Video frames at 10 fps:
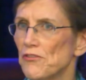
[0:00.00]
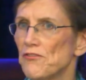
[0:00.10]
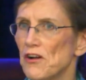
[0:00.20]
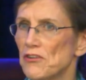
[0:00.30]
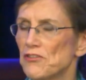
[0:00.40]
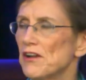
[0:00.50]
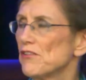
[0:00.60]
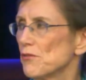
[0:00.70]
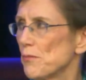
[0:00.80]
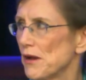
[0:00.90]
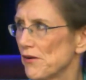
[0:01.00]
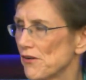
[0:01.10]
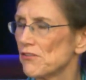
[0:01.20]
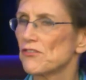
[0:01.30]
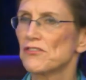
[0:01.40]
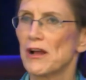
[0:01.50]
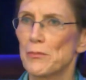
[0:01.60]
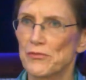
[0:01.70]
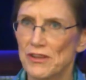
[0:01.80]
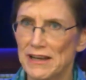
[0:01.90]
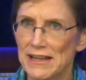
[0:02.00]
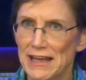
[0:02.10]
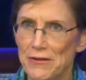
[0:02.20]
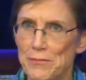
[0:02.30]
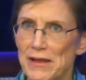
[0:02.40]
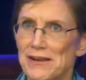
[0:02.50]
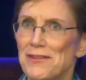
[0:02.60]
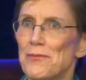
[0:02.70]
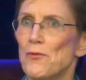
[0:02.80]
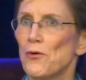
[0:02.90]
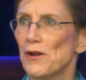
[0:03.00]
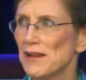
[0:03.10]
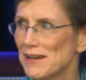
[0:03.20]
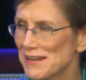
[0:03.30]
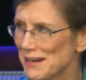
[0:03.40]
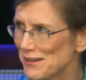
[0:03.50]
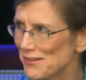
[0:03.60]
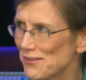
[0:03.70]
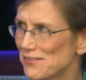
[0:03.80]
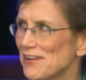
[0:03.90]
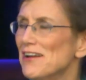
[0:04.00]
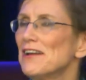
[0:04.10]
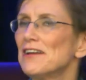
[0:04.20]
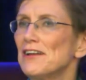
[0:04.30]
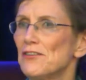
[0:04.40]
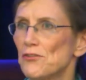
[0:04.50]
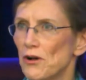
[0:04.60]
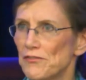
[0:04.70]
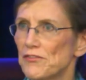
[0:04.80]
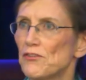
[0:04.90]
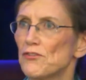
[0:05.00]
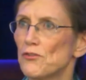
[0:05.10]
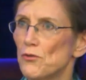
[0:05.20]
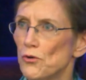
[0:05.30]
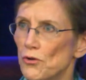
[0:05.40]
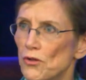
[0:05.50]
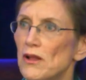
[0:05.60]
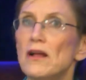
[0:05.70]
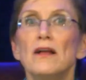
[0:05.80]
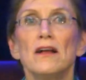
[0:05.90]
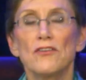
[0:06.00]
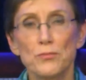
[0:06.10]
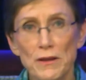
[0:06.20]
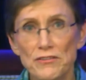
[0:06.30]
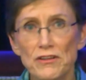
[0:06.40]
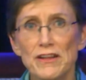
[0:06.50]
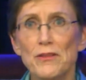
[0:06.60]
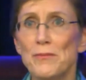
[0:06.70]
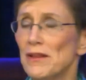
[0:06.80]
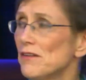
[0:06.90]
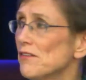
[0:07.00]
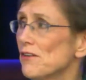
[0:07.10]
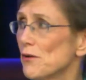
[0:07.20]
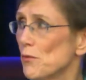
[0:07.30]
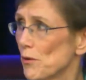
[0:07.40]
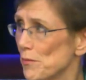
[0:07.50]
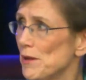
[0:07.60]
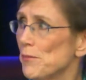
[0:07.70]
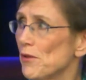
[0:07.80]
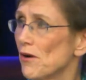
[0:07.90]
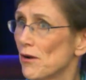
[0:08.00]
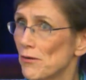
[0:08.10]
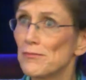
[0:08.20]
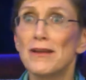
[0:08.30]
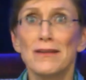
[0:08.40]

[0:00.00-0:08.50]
function as a parent, stops getting out of bed in the morning and getting the kids off to school, especially in the military where people are